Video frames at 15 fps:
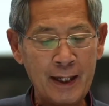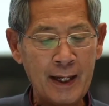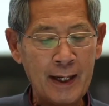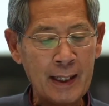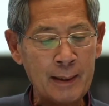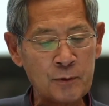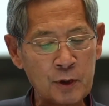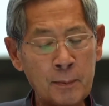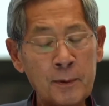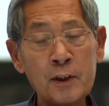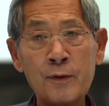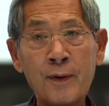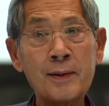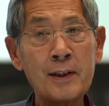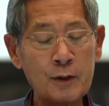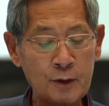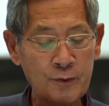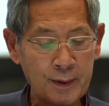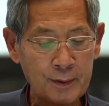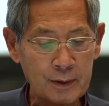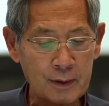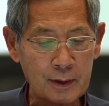20,000 got
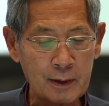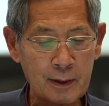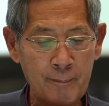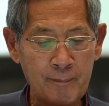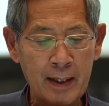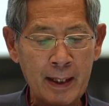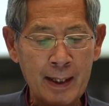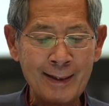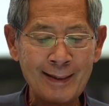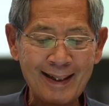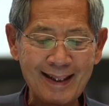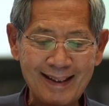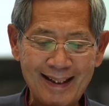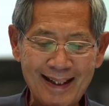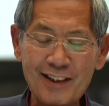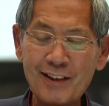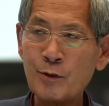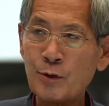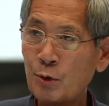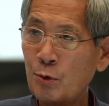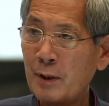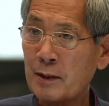it and another
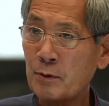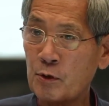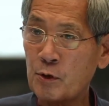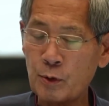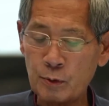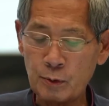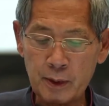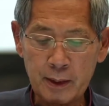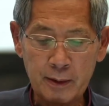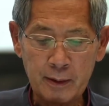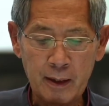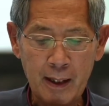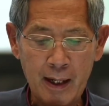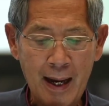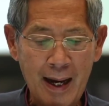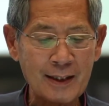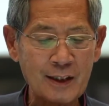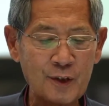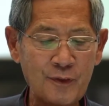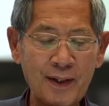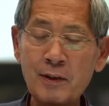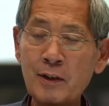20,000 received a
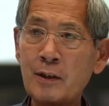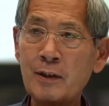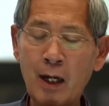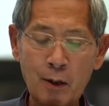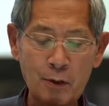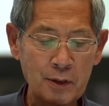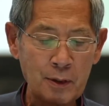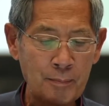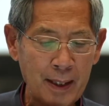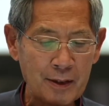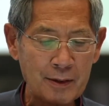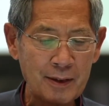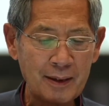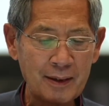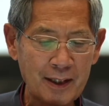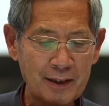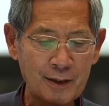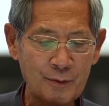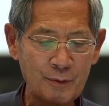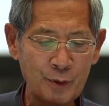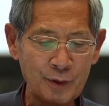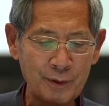placebo. On the
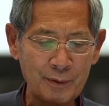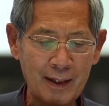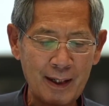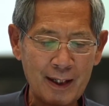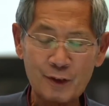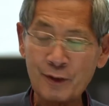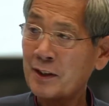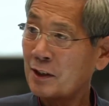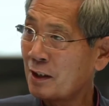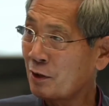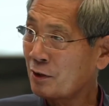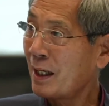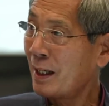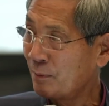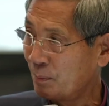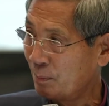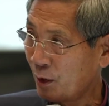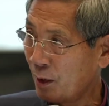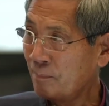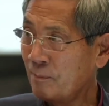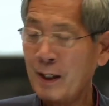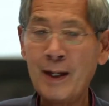basis of its alleged
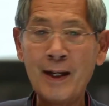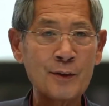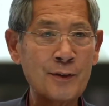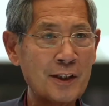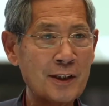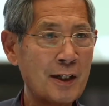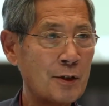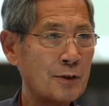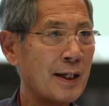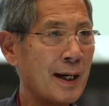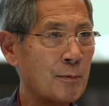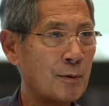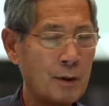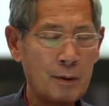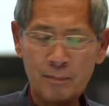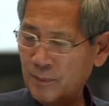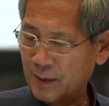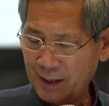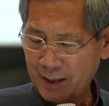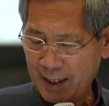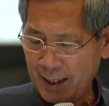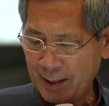success, it got an
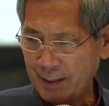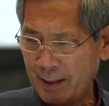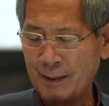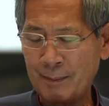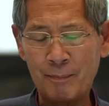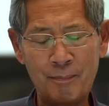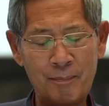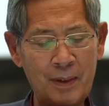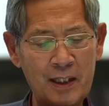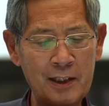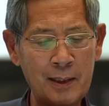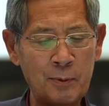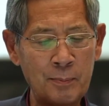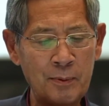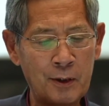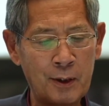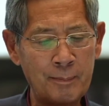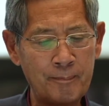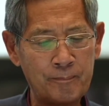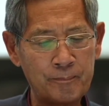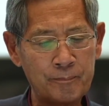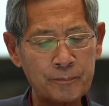emergency use
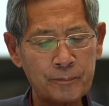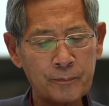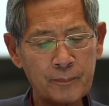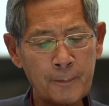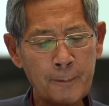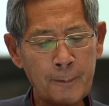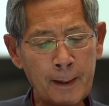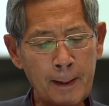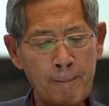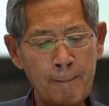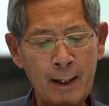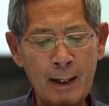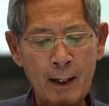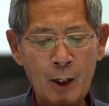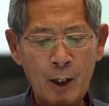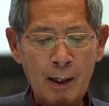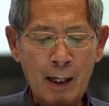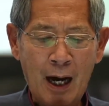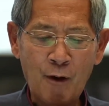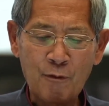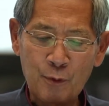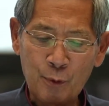authorization to be
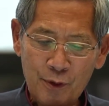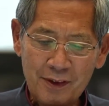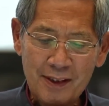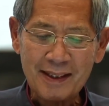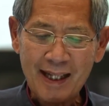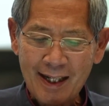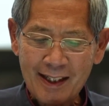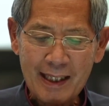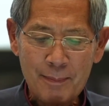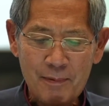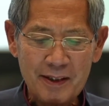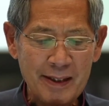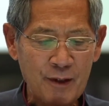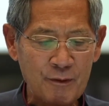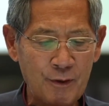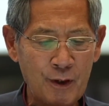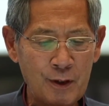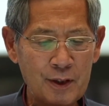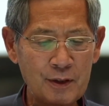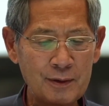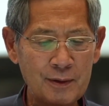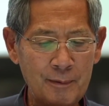released for its use in
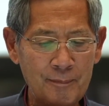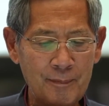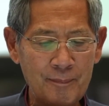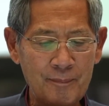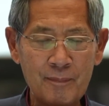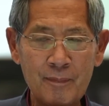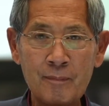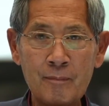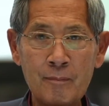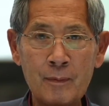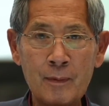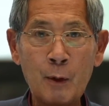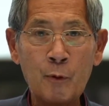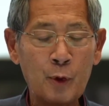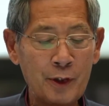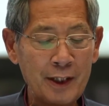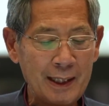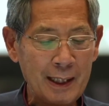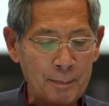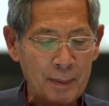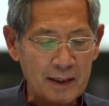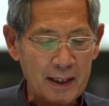Germany and then
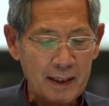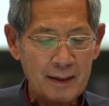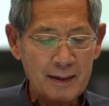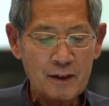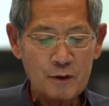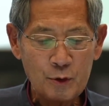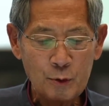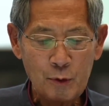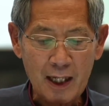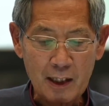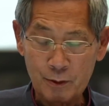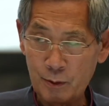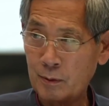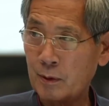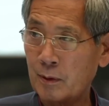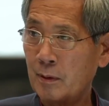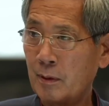worldwide.